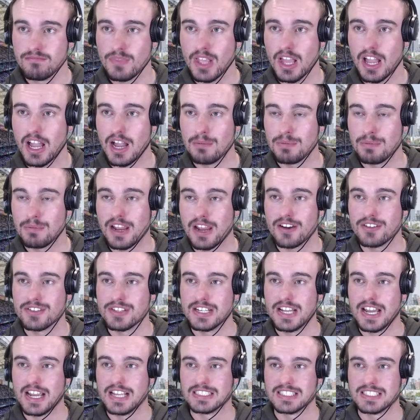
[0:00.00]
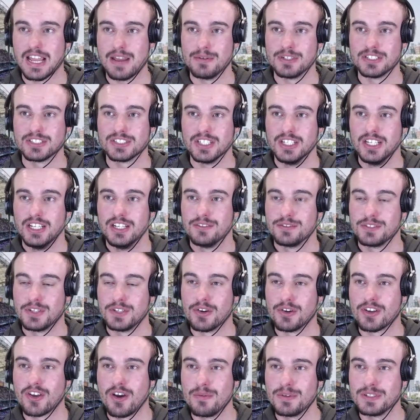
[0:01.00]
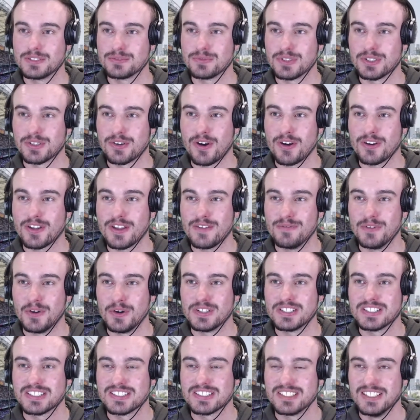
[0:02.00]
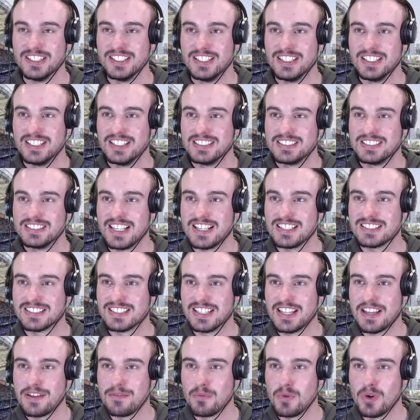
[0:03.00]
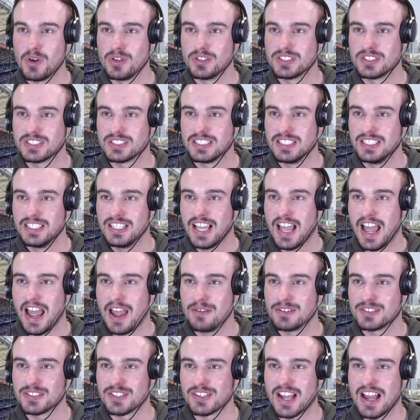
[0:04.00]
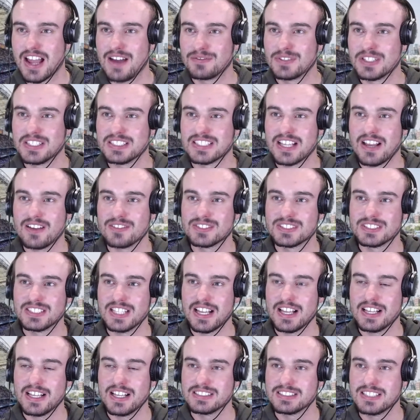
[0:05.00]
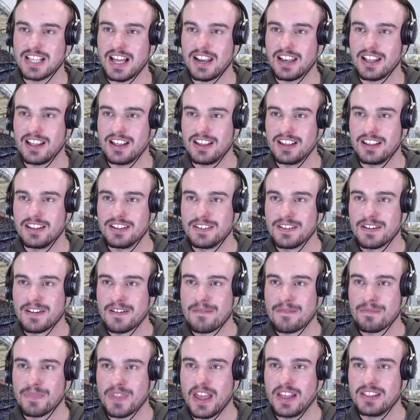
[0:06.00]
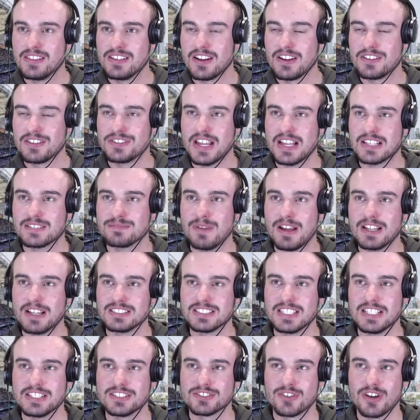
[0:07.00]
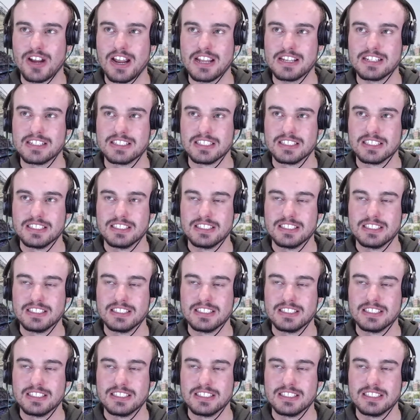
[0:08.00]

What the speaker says: Our player of the day is Hamish, doing comments with a croaky voice. Says Glenn Woods. Hamish, look after yourself, says Sulla. And there, and thanks, mate, says Craig.